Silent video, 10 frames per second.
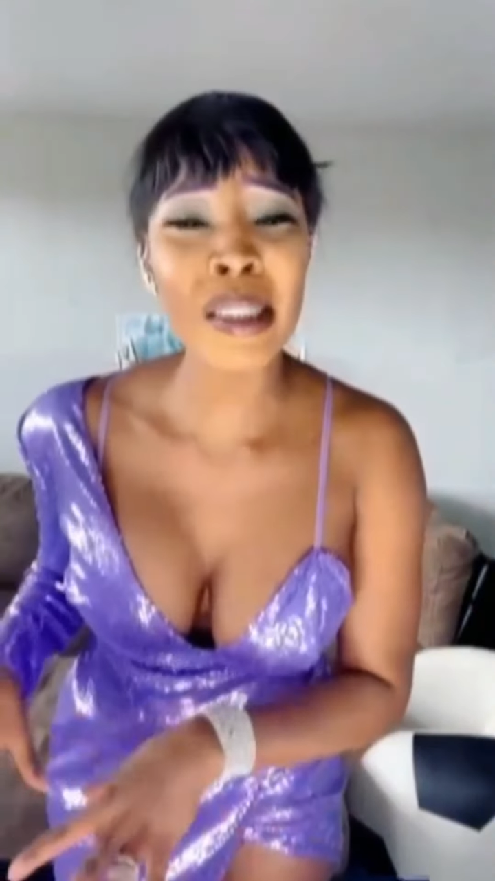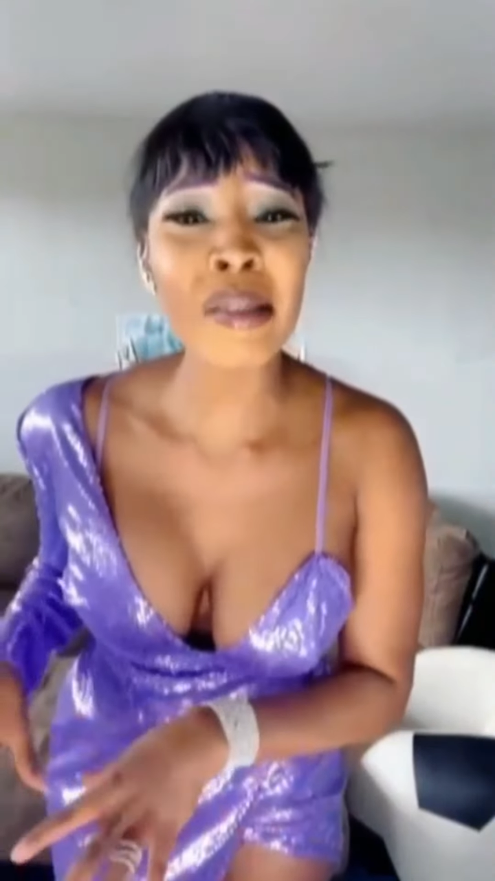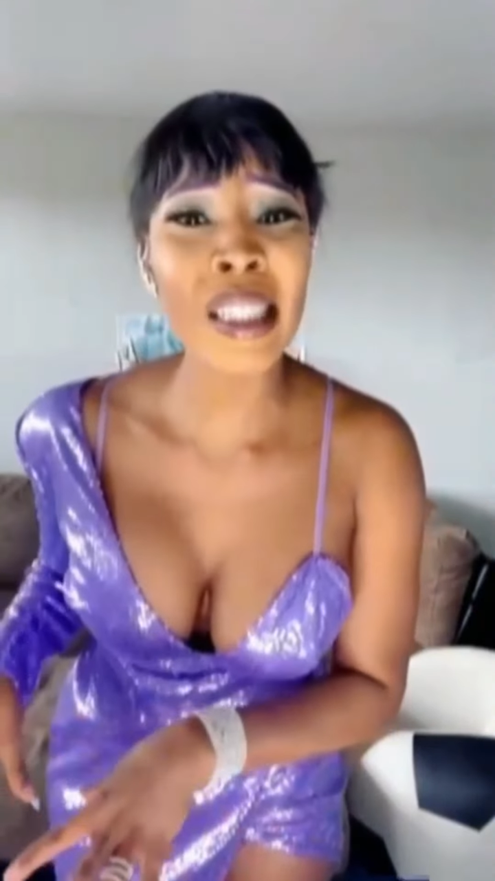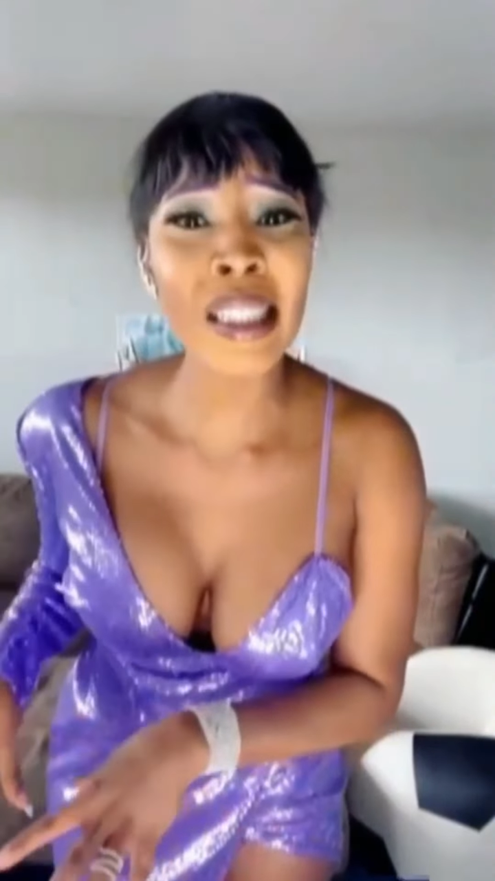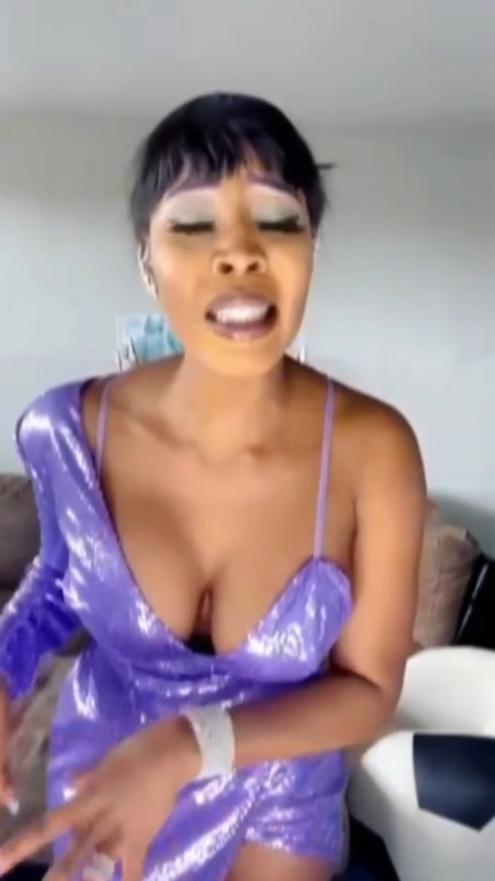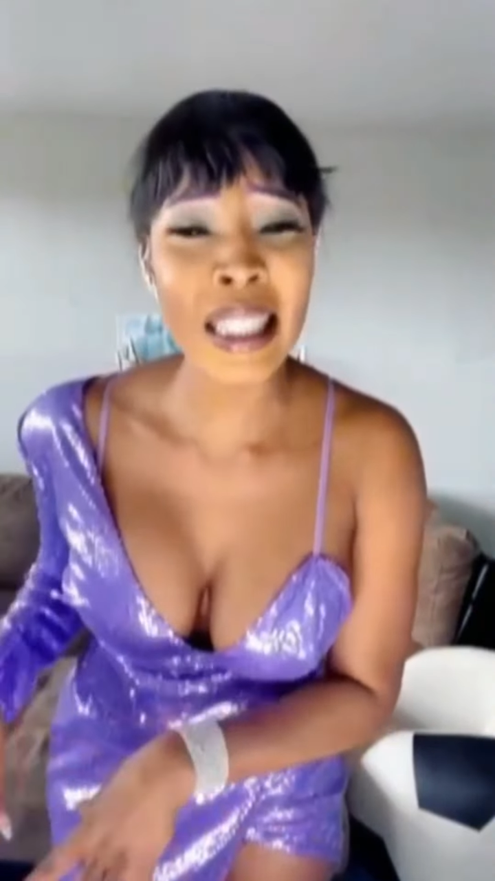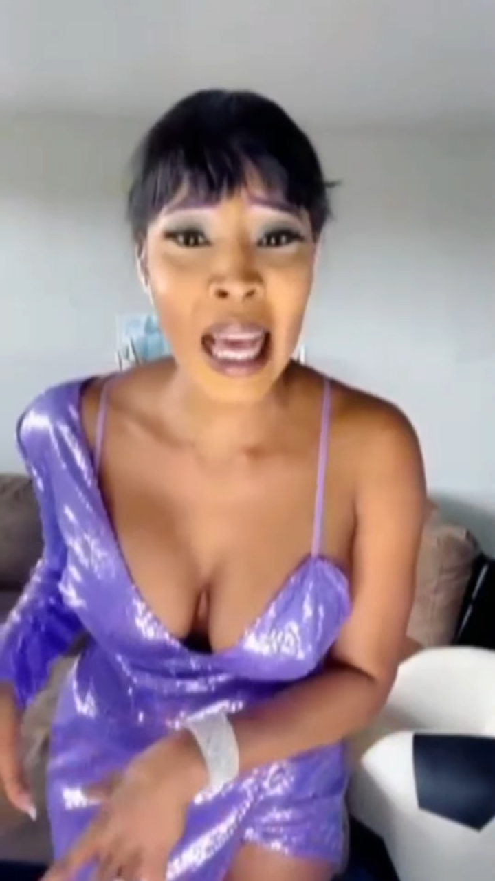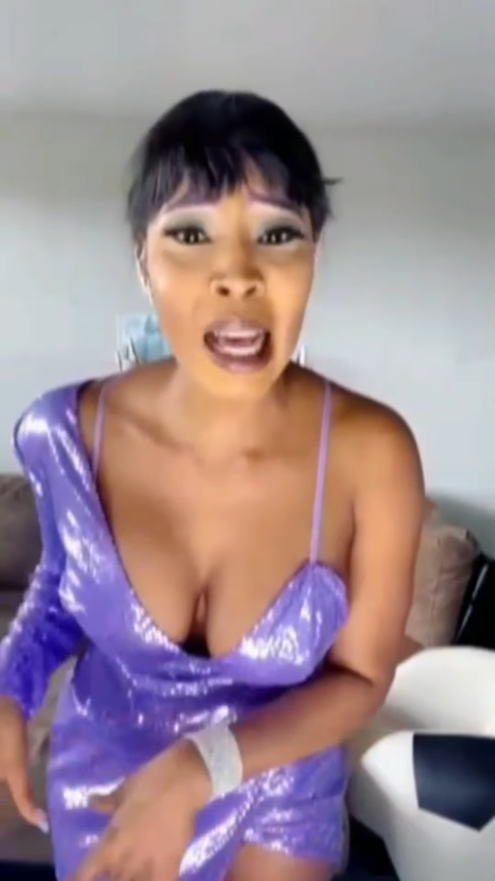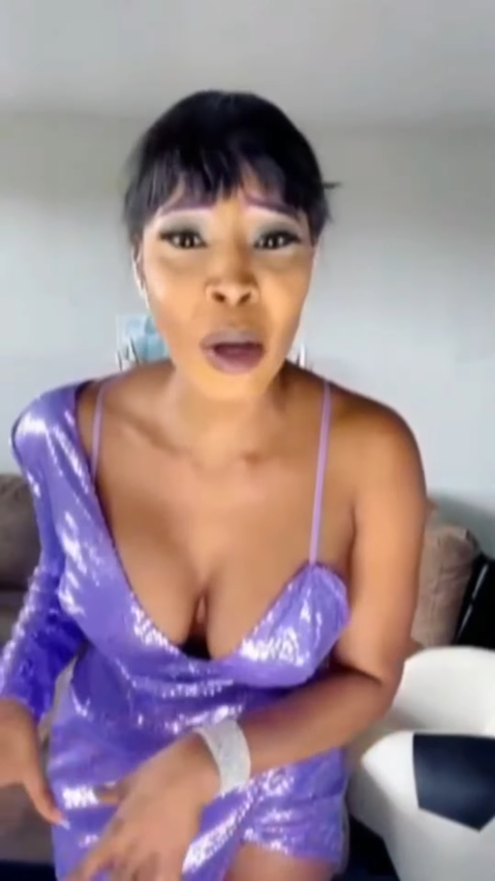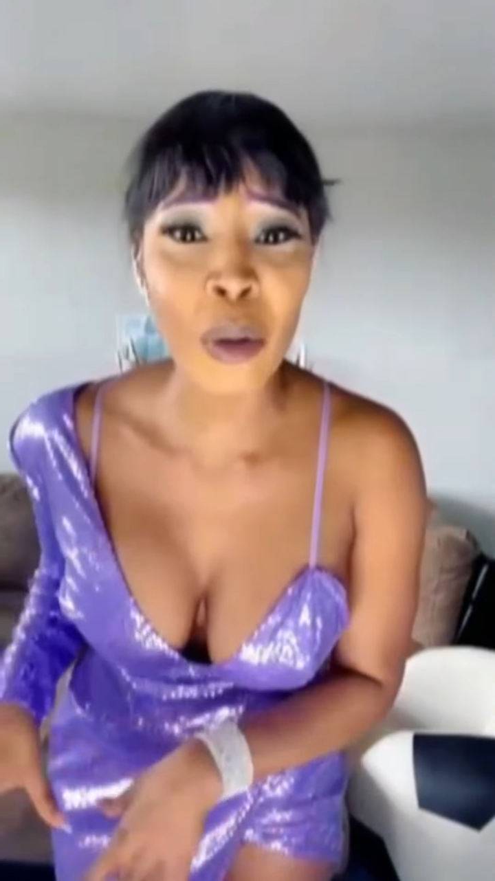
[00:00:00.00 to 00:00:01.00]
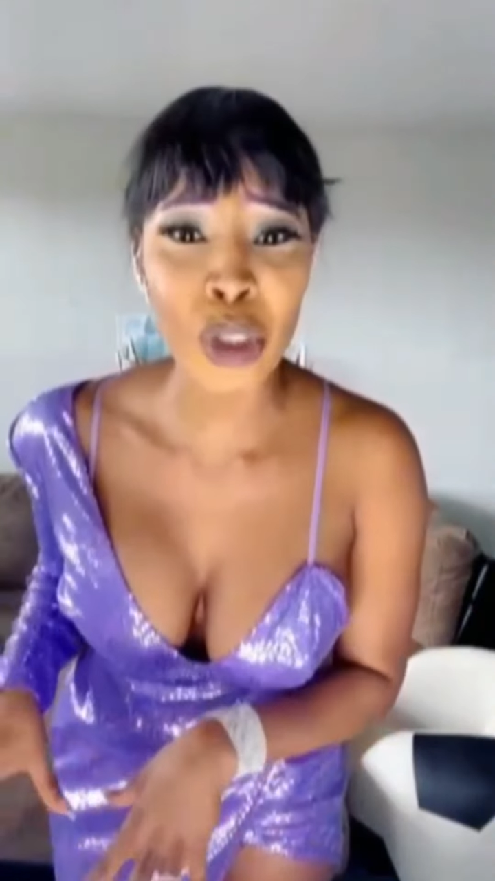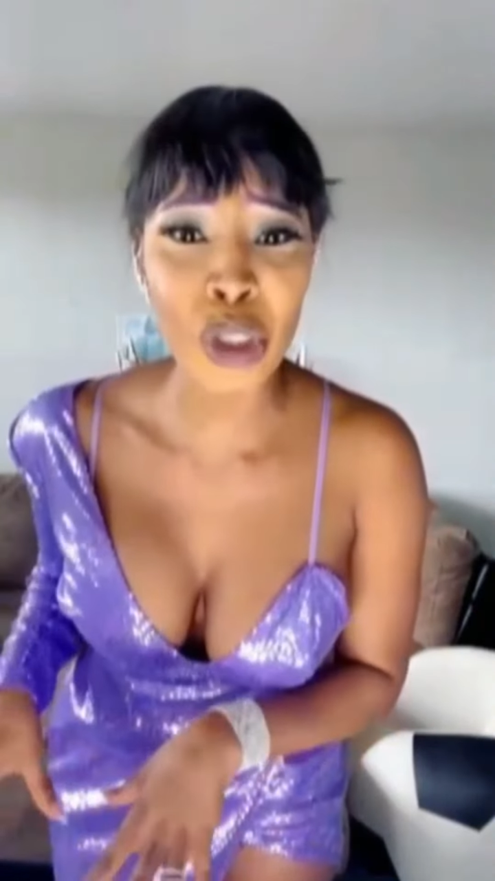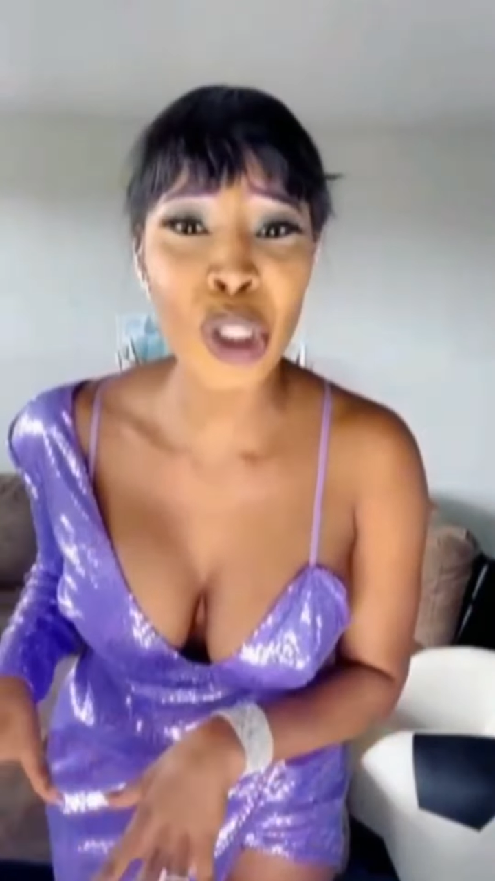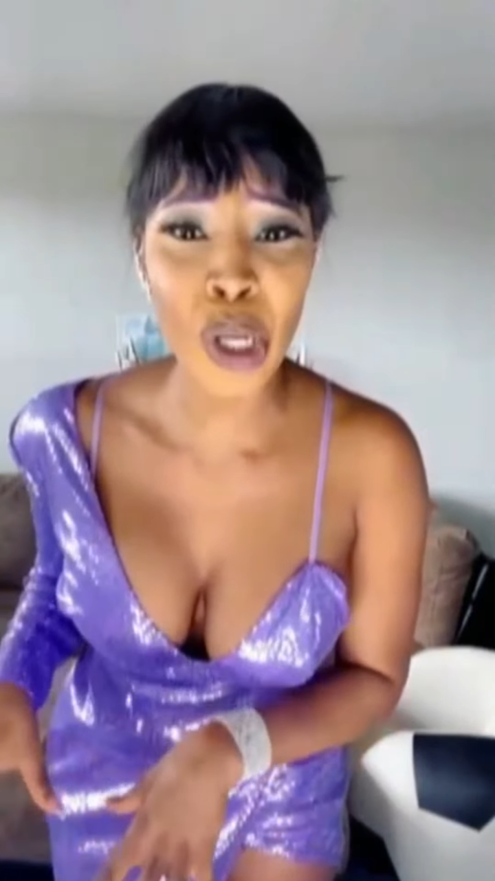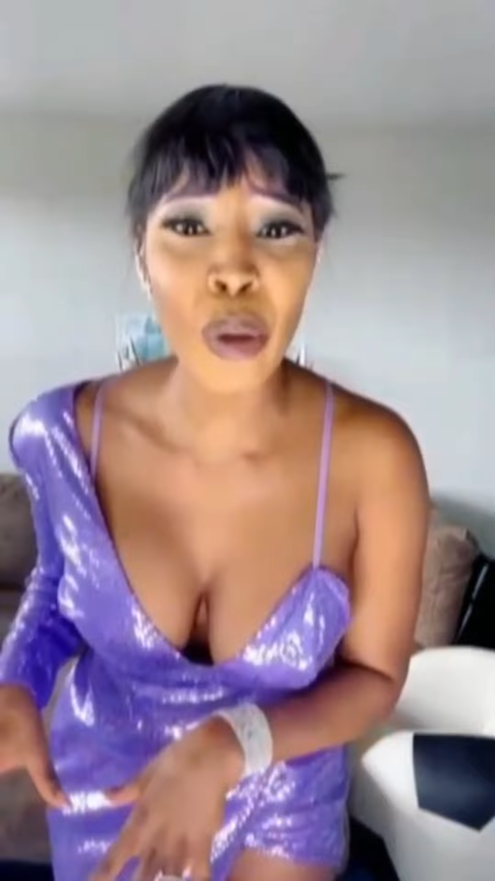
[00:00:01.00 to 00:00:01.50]
really down,
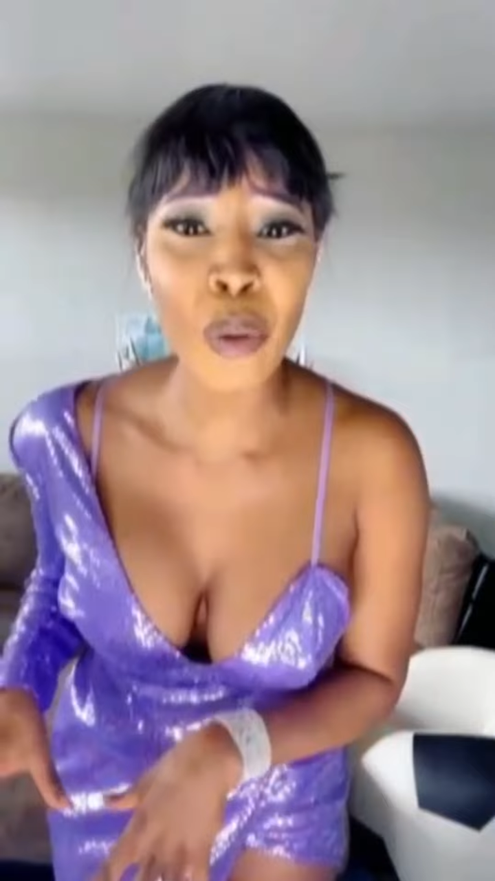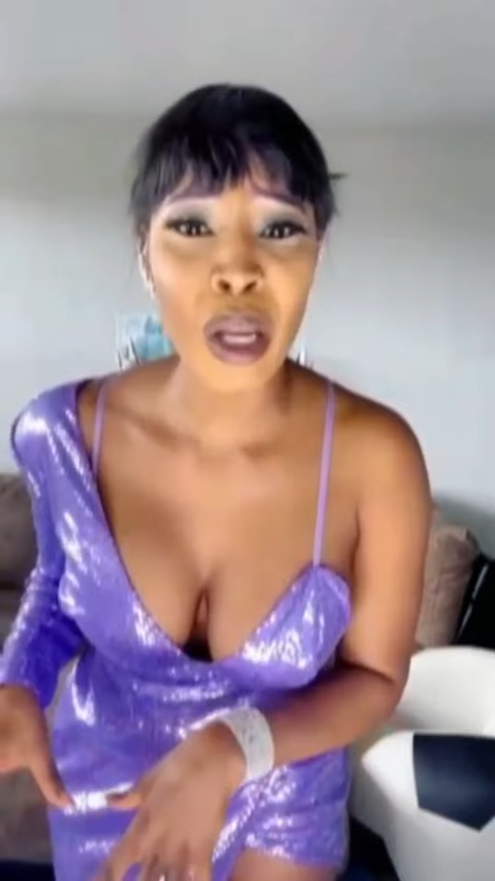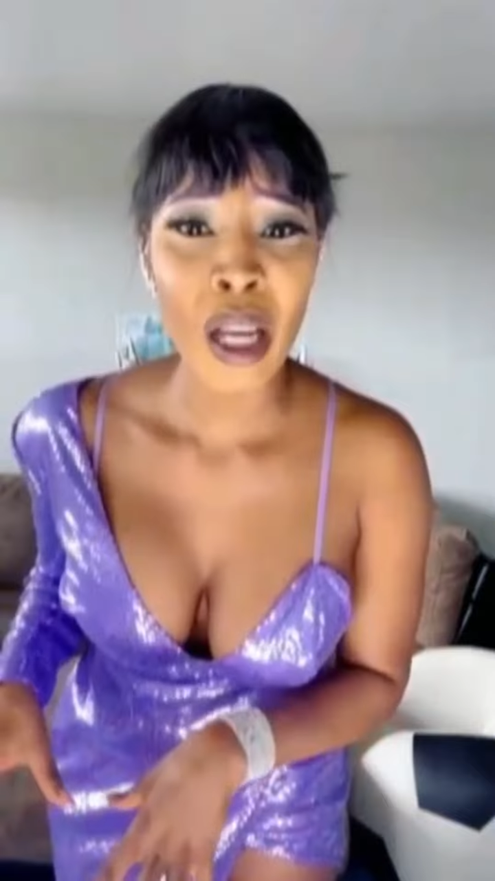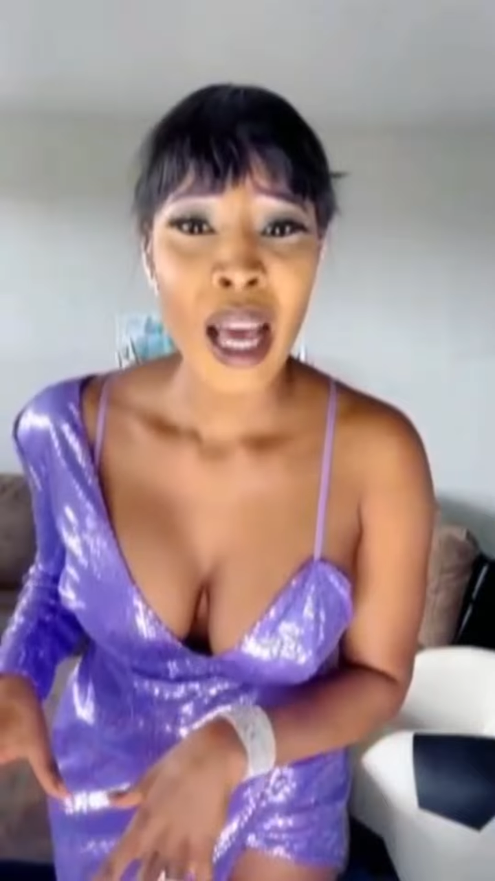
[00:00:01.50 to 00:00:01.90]
you know.